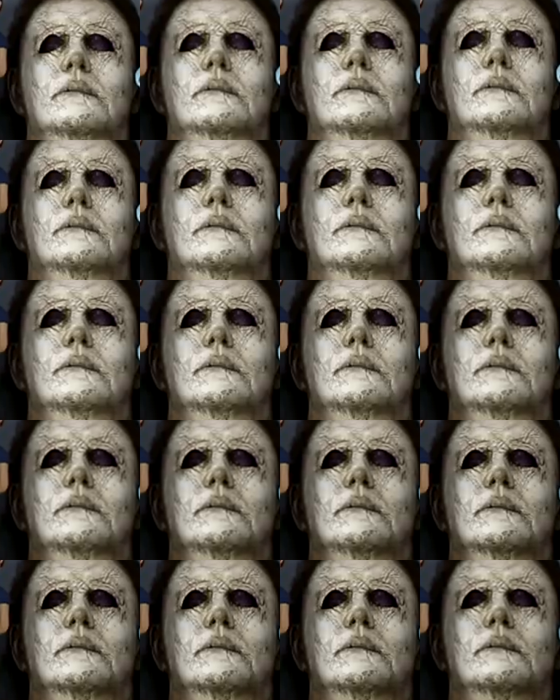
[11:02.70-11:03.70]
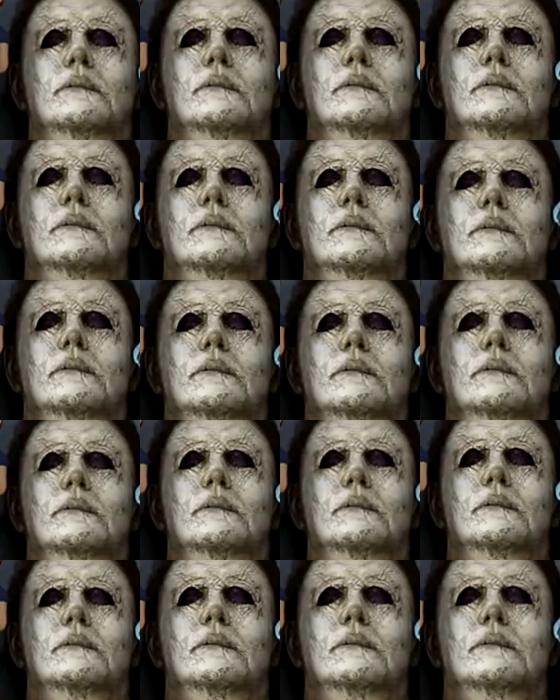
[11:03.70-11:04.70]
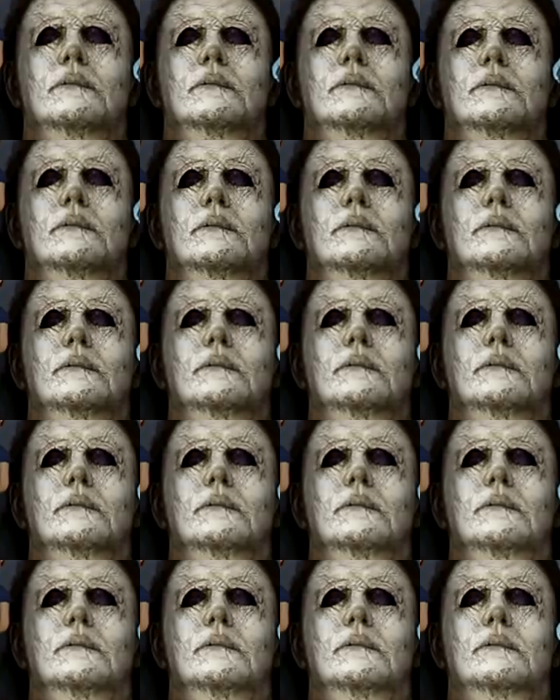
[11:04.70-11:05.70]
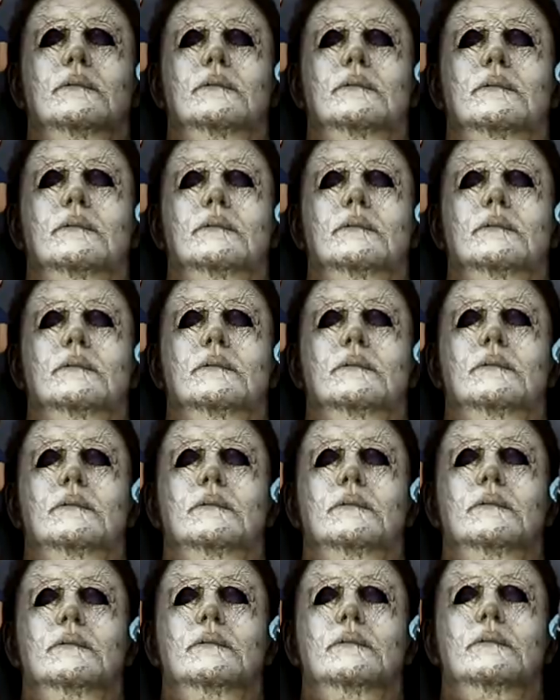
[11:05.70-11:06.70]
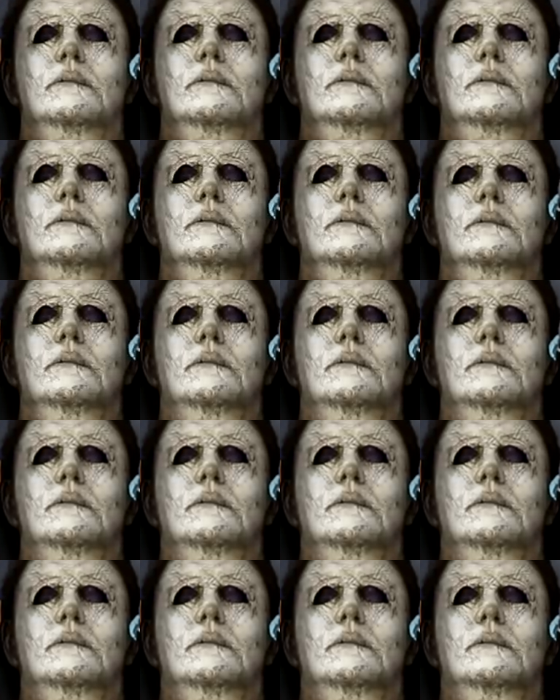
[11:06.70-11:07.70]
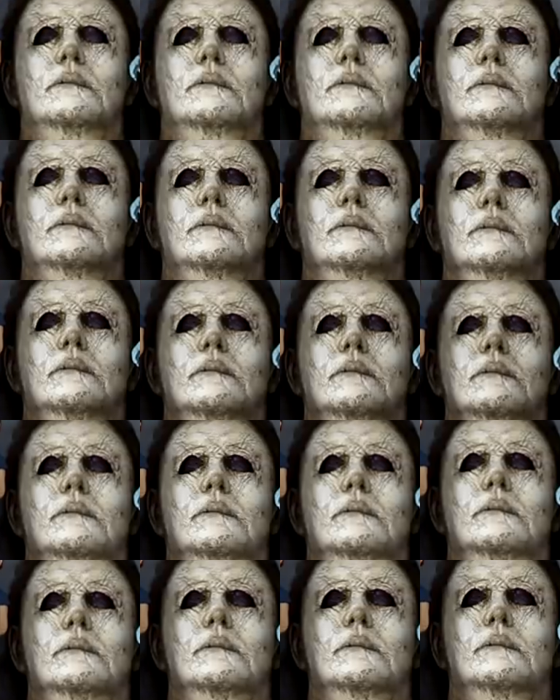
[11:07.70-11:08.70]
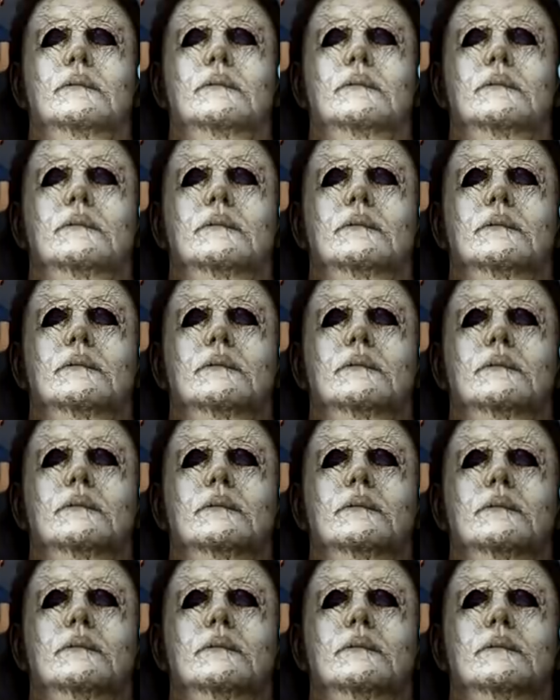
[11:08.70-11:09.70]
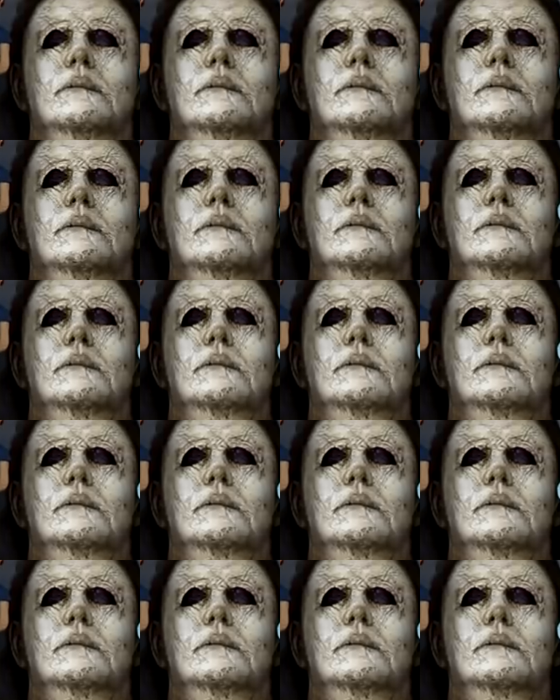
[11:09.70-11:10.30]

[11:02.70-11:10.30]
This person isn't speaking.